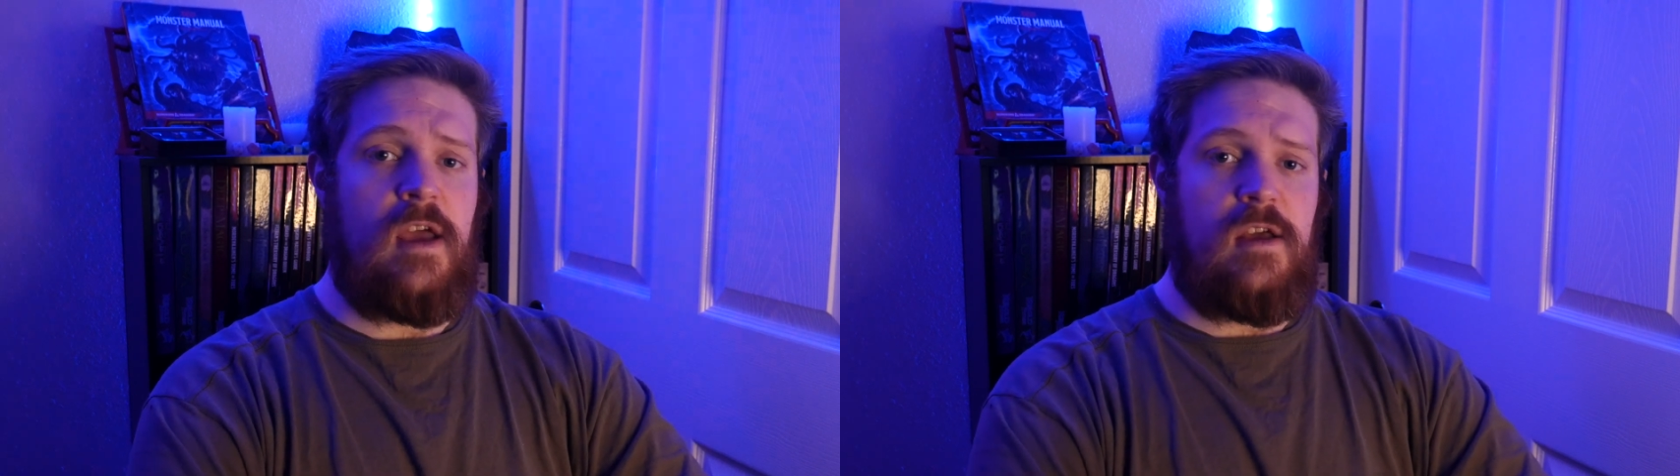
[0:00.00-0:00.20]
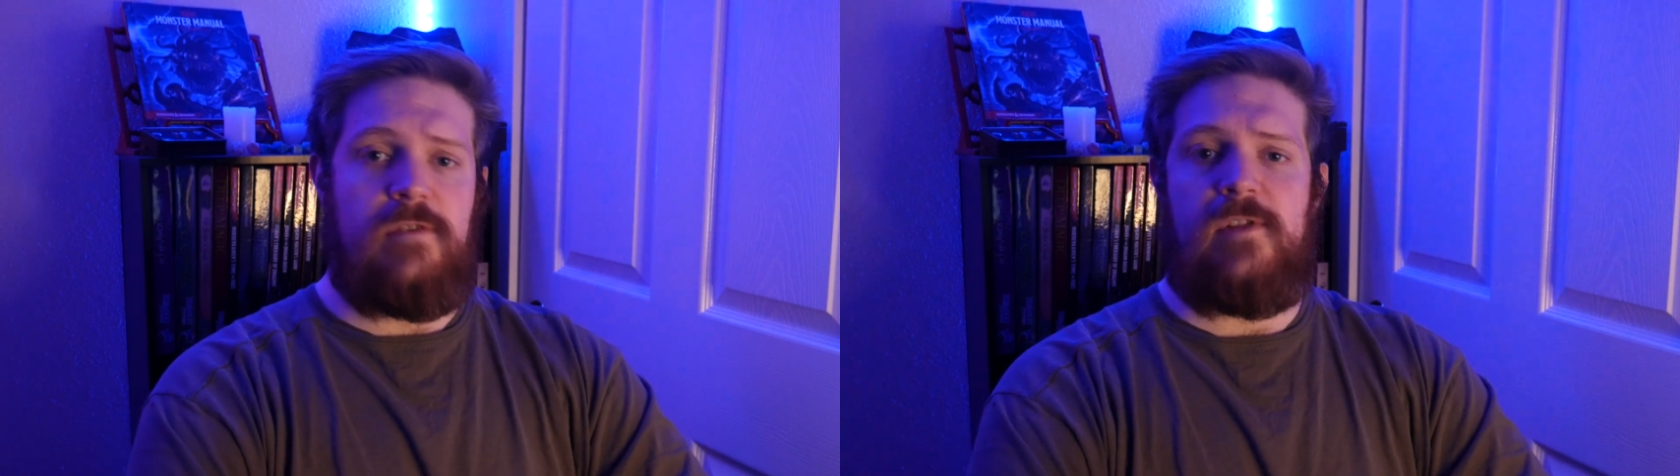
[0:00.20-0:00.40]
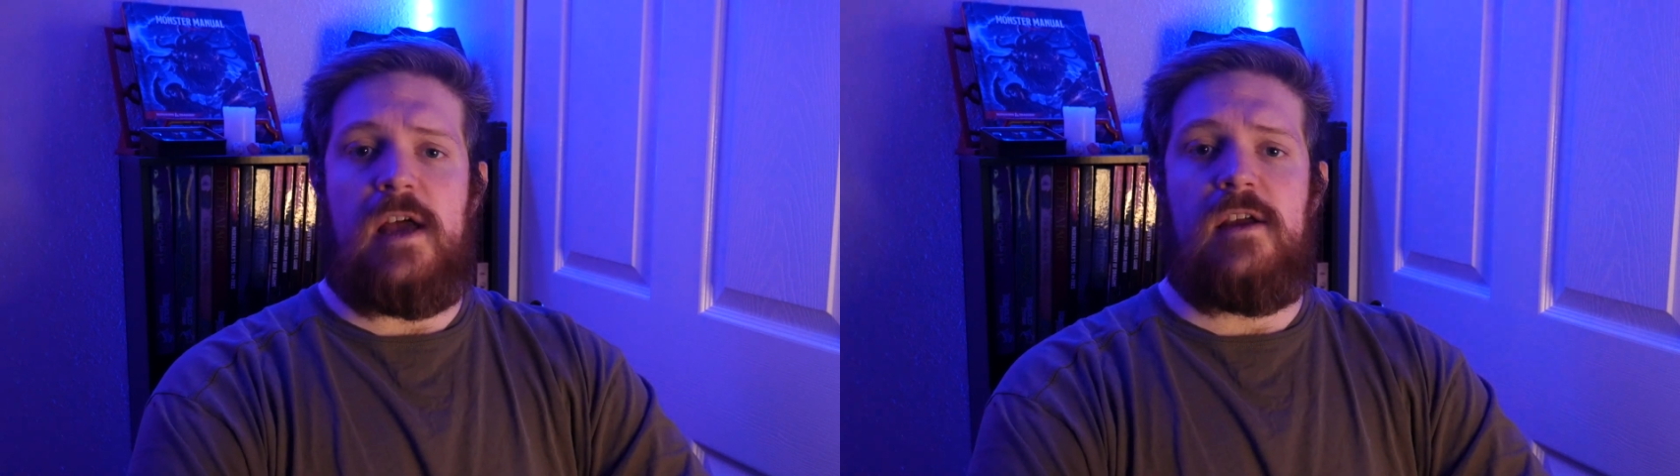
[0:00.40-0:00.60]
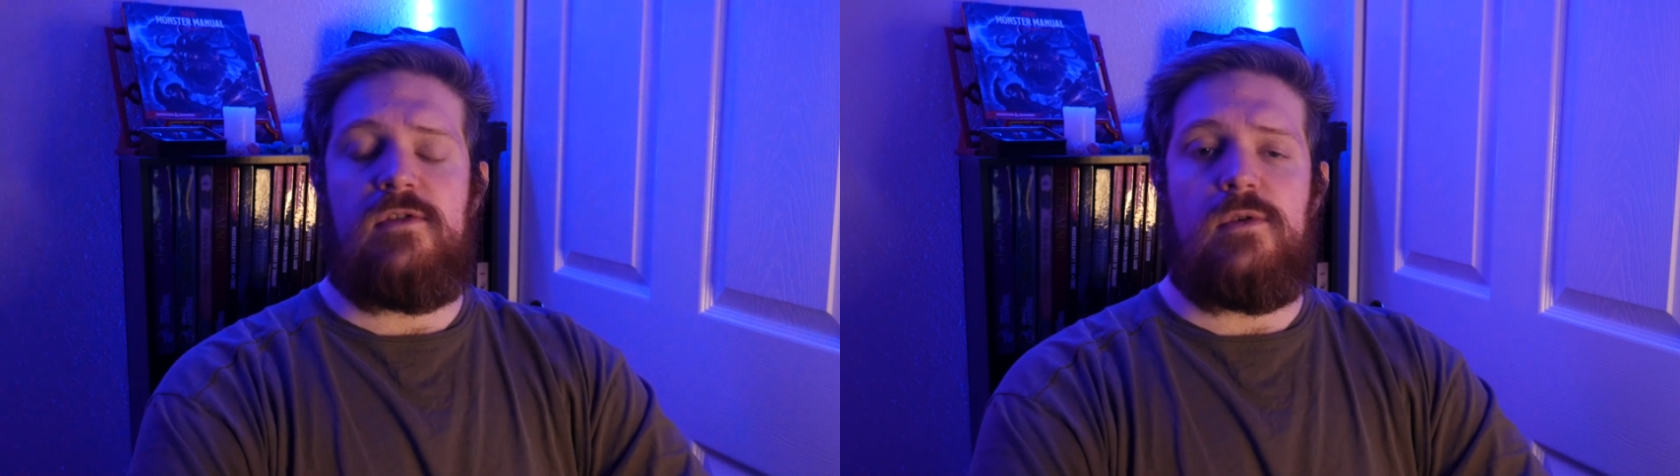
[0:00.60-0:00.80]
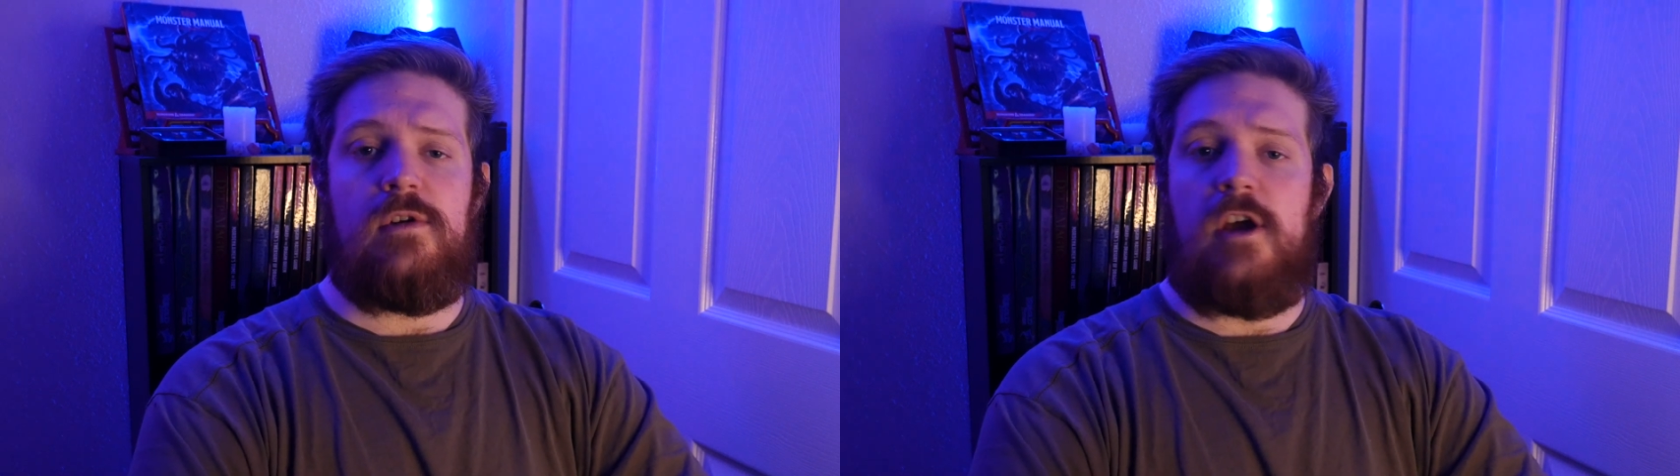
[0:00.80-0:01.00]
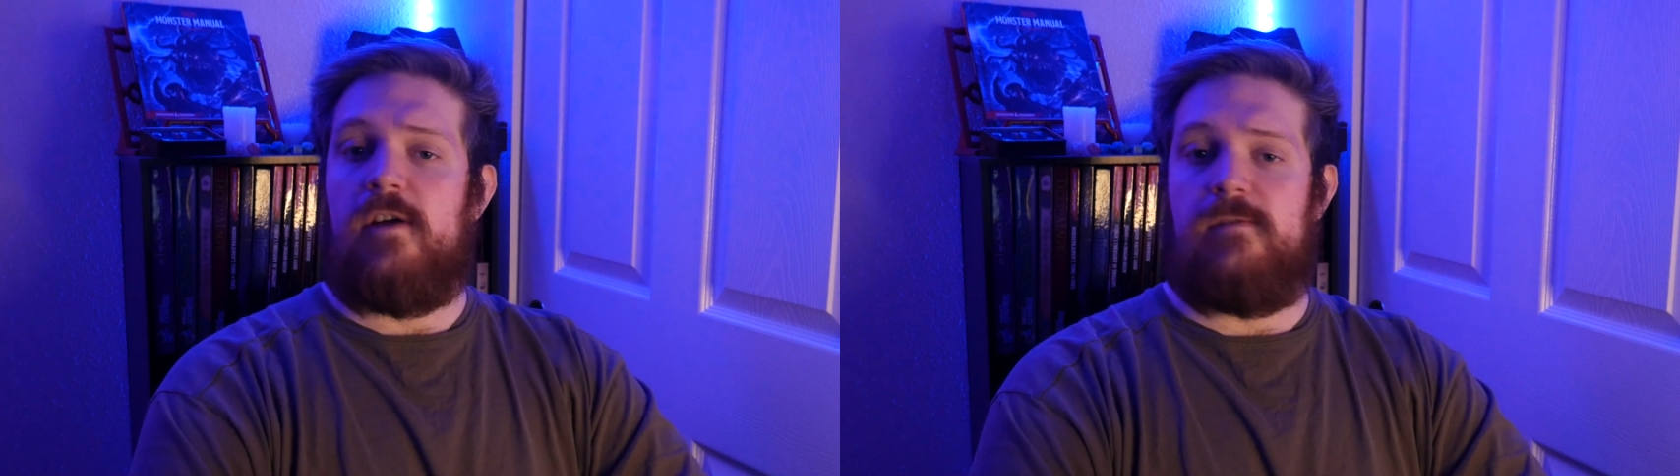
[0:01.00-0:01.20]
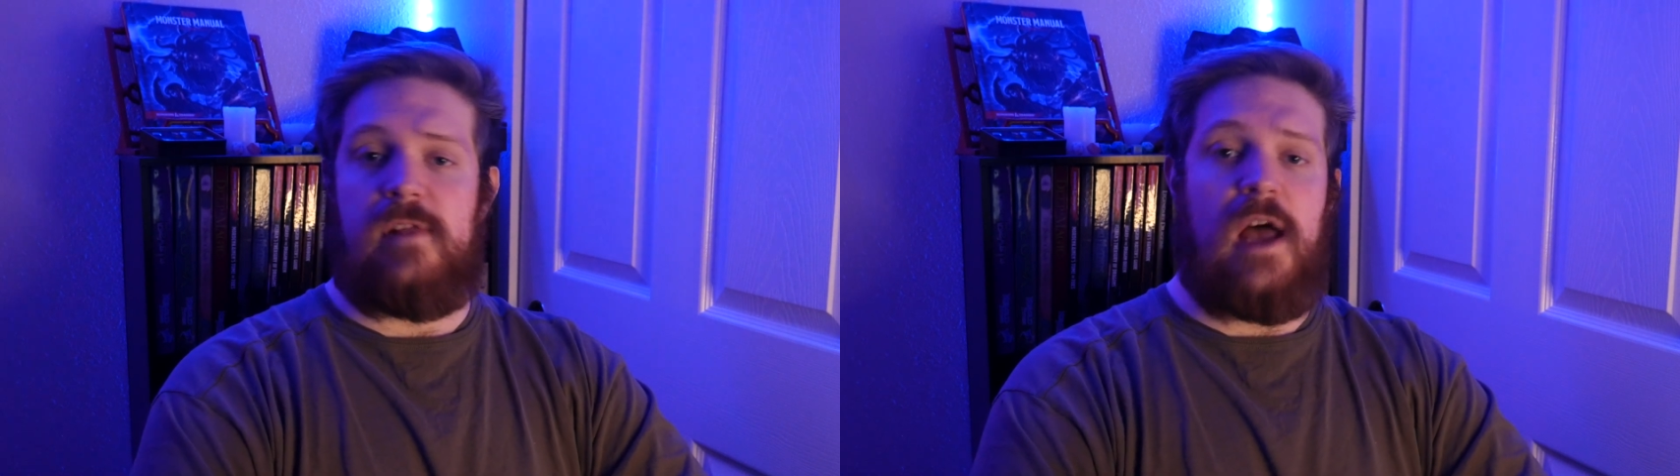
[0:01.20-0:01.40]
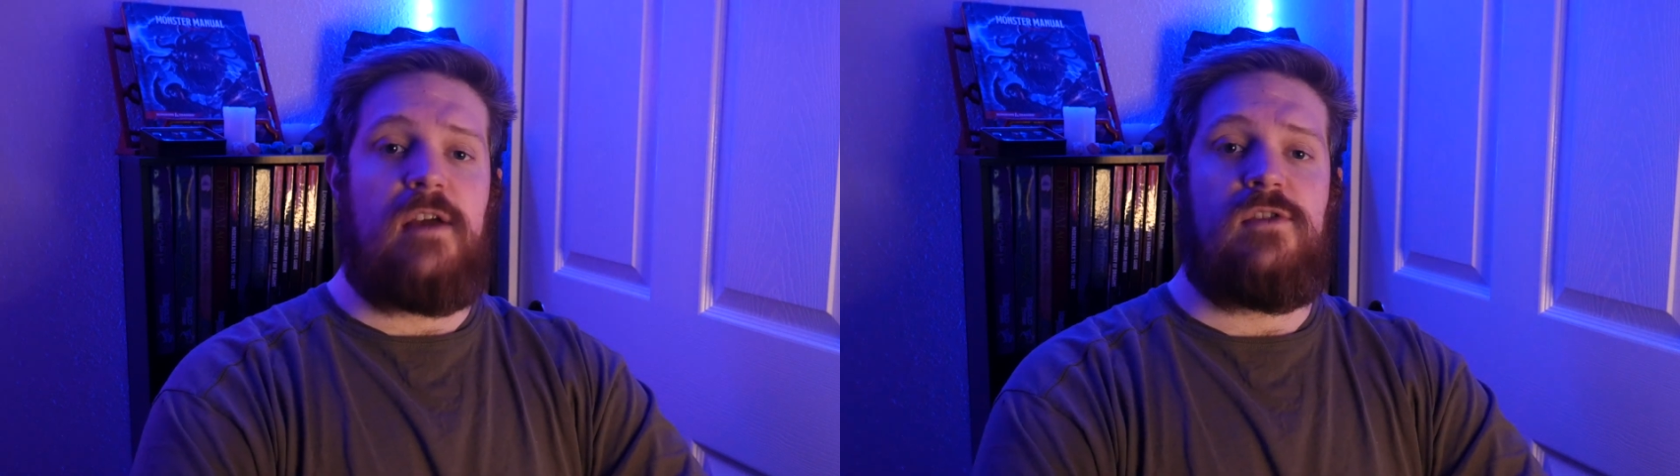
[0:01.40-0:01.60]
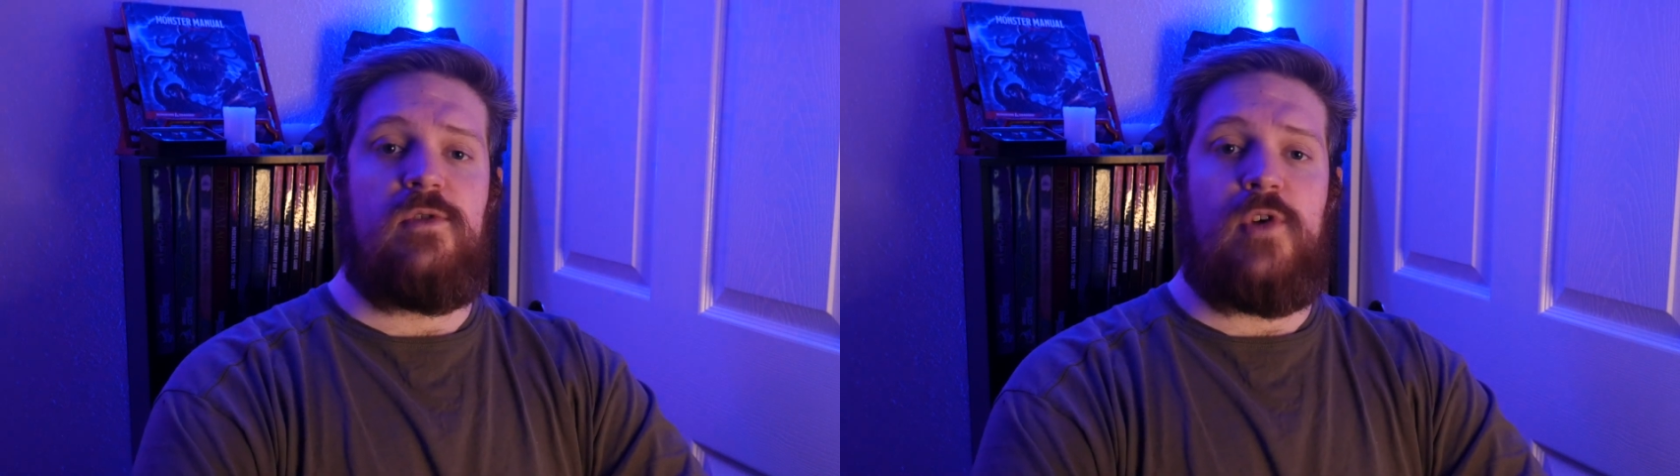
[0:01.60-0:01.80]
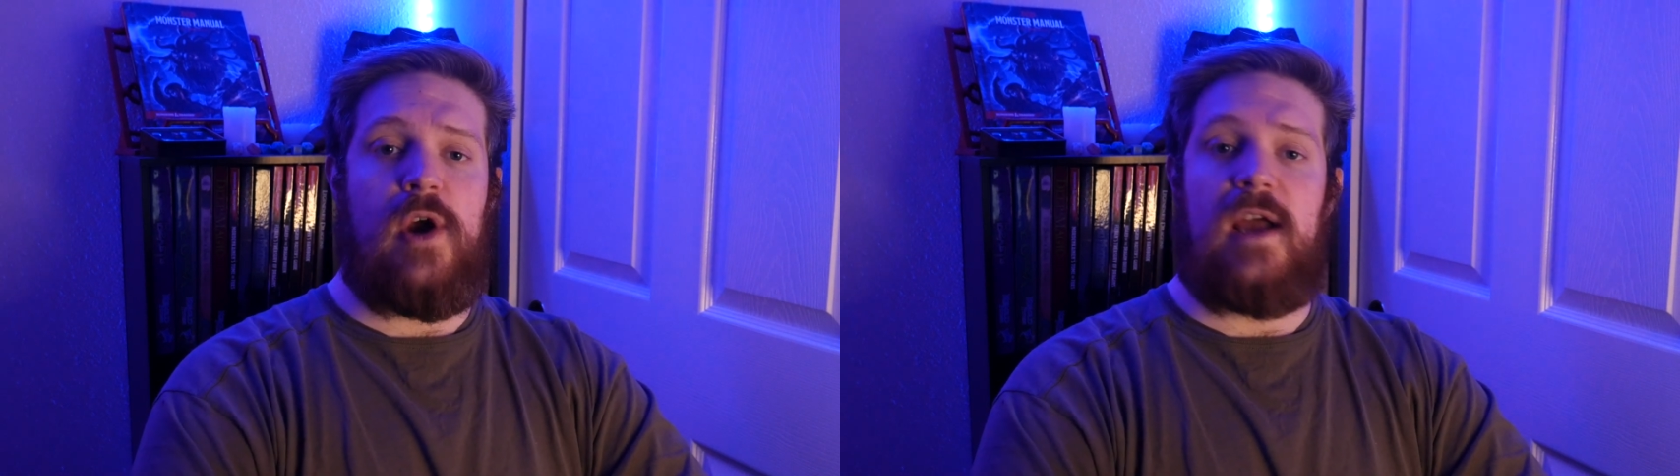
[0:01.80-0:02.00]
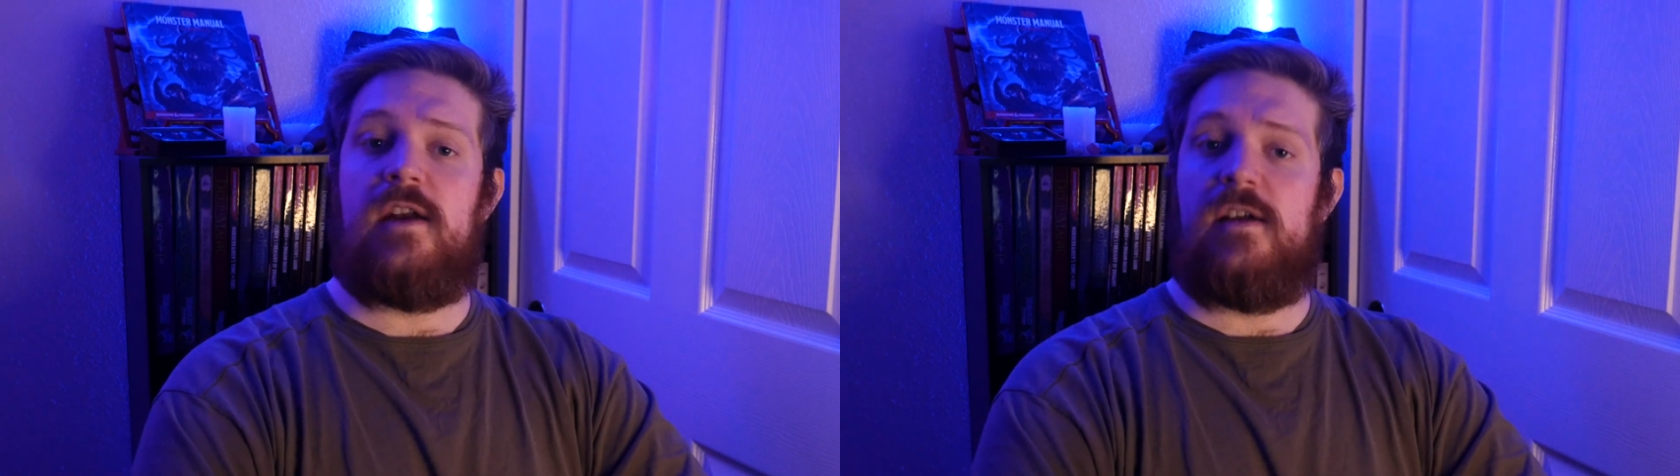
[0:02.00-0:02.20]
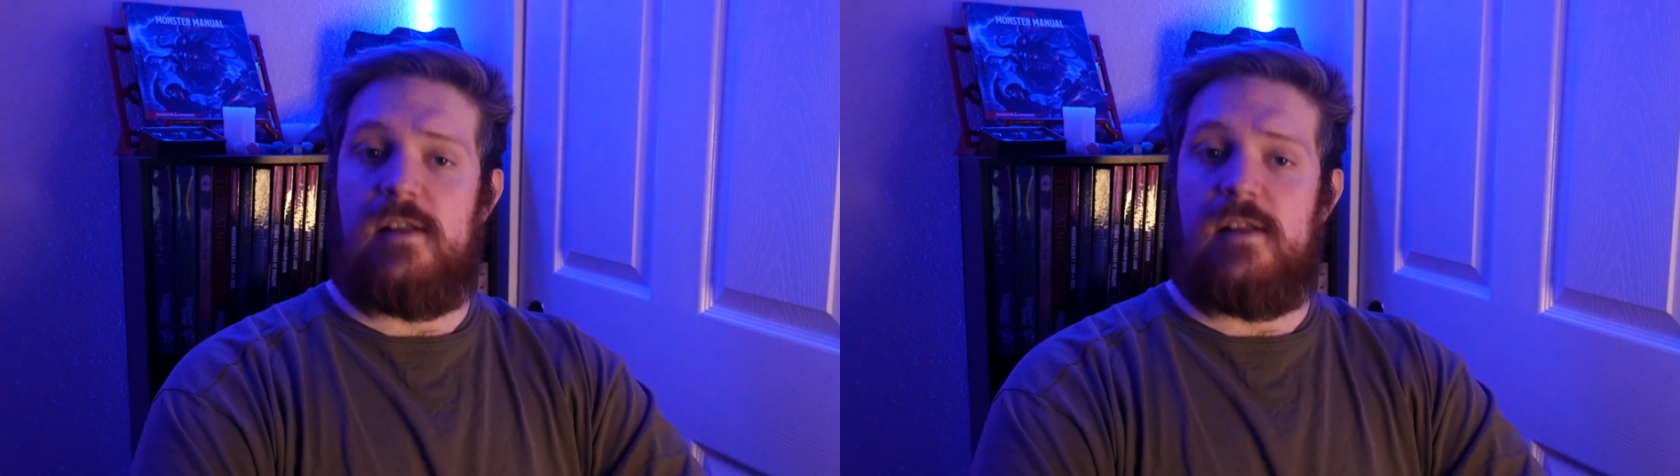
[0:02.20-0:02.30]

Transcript: the flying sword flies over and